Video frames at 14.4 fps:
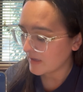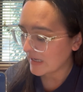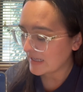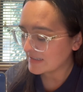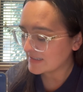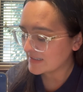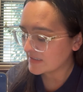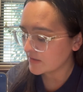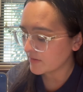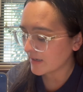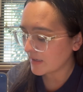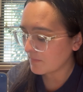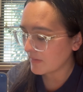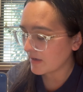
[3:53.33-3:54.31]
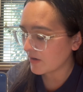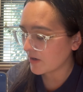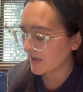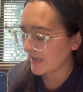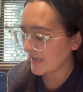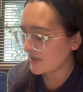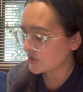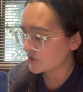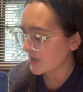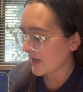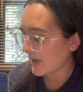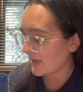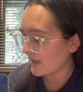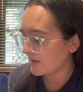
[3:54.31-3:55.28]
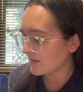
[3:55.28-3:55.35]
It's still getting bigger each
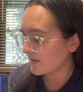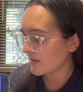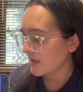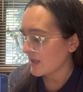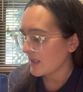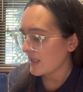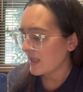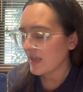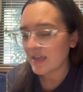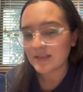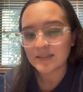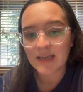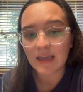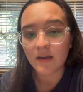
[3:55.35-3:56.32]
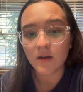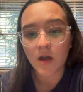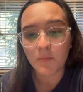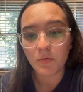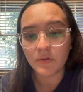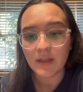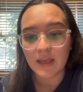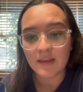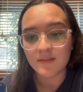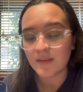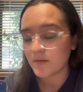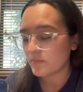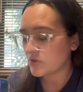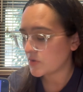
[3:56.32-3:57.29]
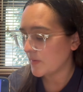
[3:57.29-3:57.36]
night. It can take a couple days
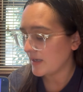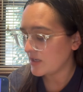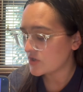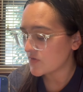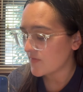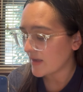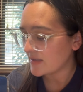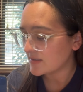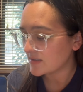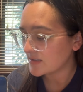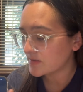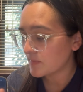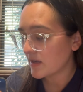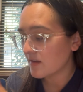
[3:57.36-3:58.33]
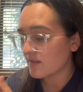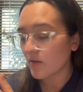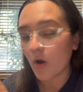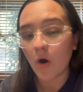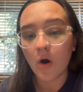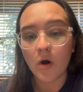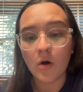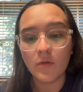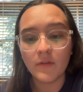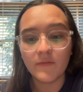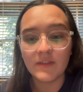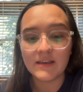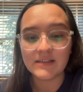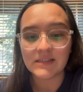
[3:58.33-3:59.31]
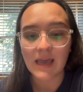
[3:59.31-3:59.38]
in between each phases because all
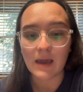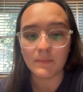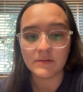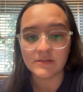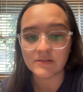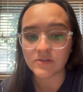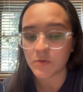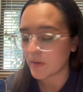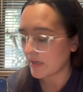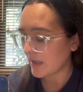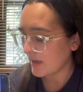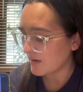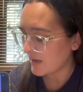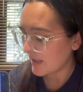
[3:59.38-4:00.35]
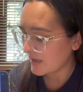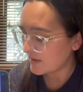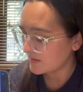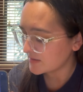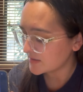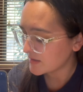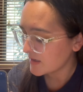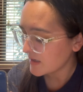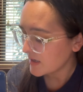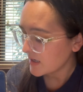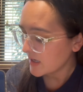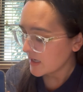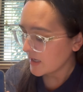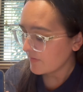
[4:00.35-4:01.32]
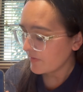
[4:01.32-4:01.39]
of this happens in 28 days.
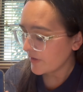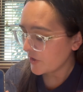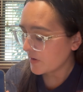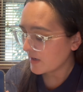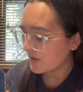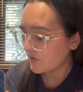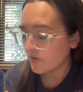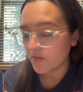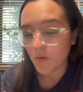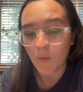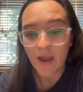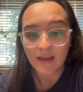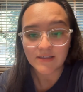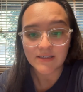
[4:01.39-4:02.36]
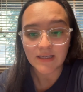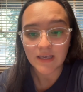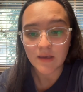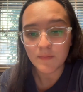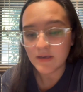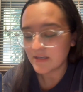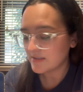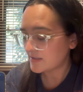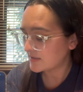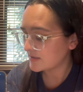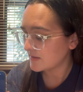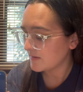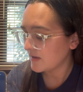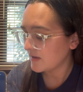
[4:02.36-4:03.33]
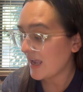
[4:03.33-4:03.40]
Then you get into the waxing gibbous,
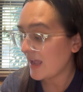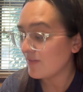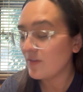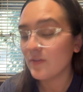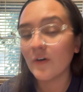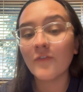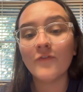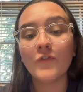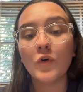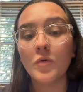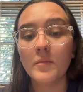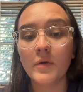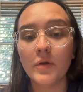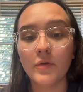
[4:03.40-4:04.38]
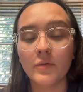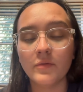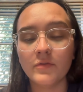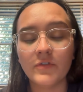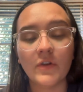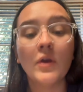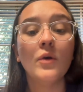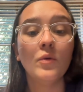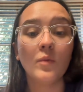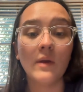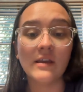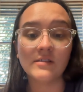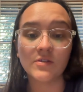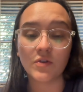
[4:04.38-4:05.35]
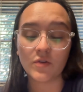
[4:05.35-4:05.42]
and then the full moon 2
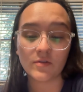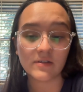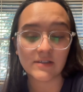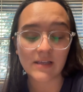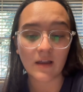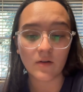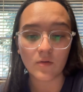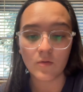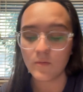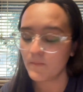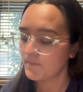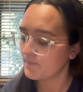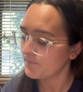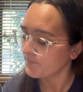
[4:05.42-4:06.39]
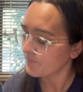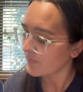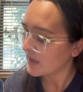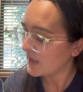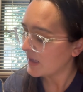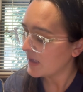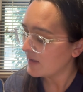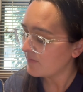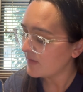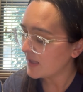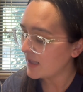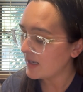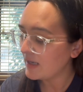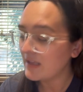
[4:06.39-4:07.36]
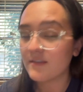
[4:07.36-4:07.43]
weeks into the cycle.
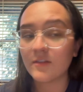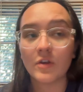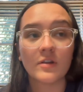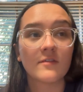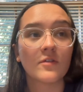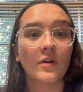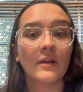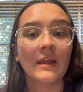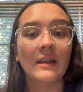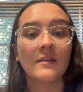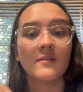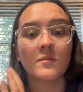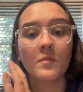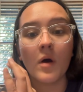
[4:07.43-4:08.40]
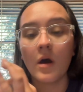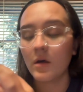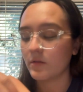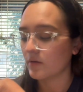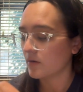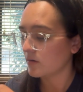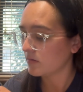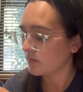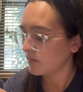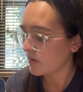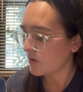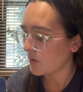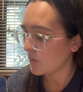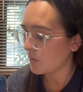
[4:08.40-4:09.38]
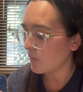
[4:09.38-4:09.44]
Then it's going to start getting smaller,
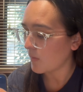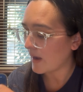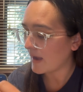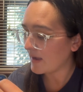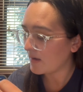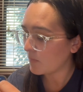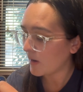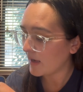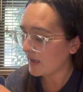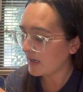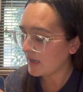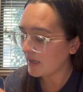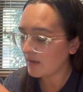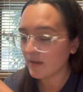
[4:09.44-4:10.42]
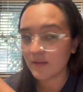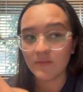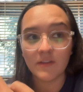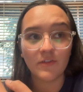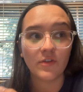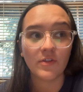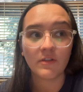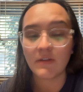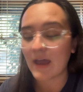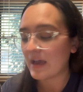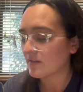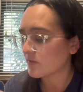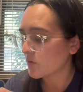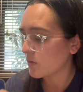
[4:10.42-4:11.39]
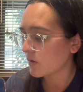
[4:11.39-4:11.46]
waning, then to the
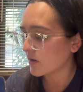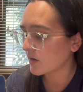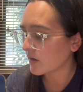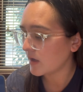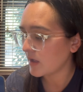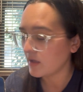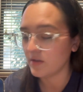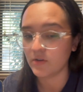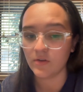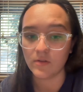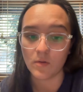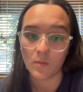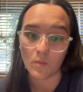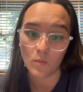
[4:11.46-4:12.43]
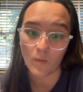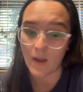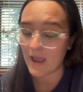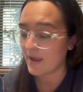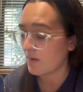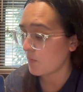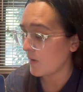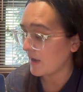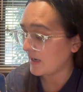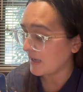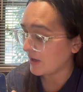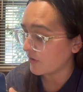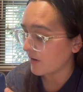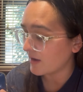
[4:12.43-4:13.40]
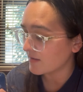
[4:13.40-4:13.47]
last quarter, into the
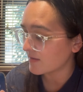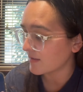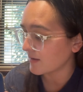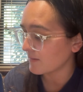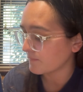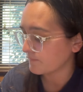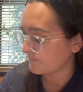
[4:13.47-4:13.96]
waning crescent.